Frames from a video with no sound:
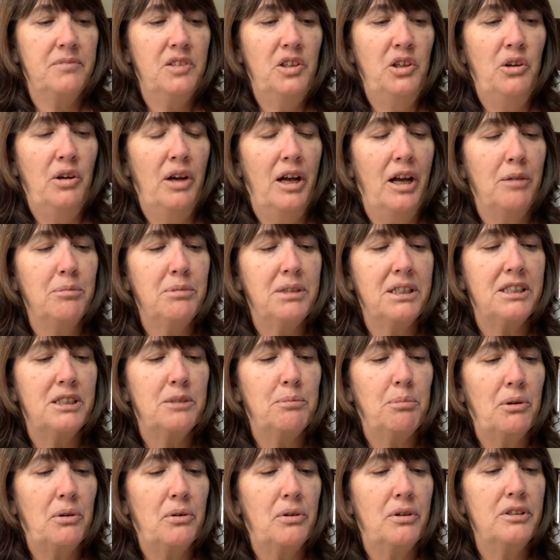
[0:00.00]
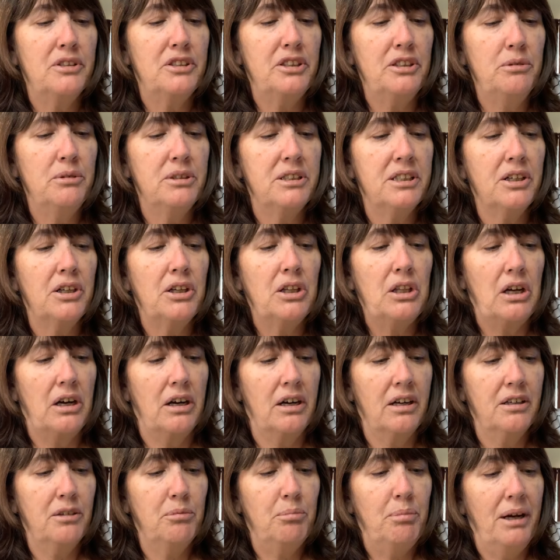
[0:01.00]
who helped explorers Lewis and
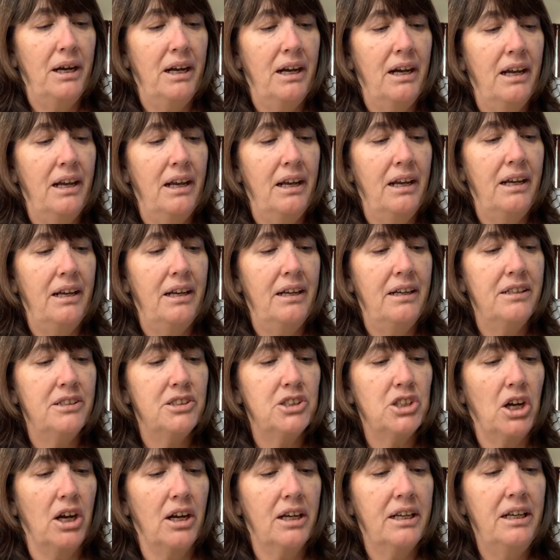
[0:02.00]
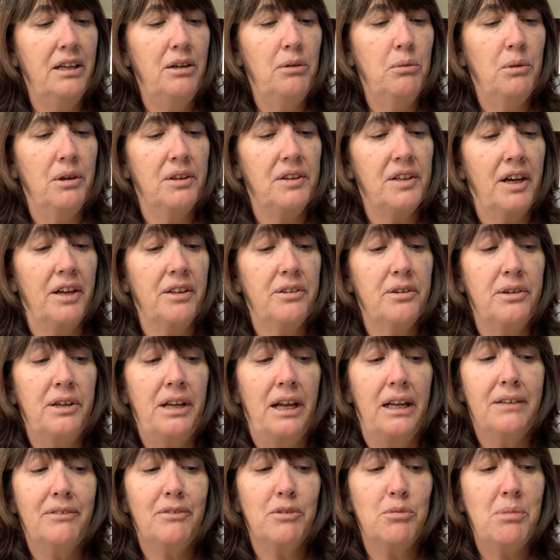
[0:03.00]
Clark by talking with other
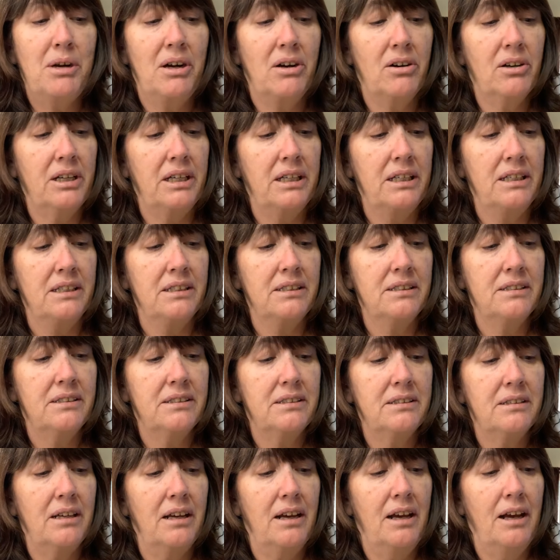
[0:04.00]
Native Americans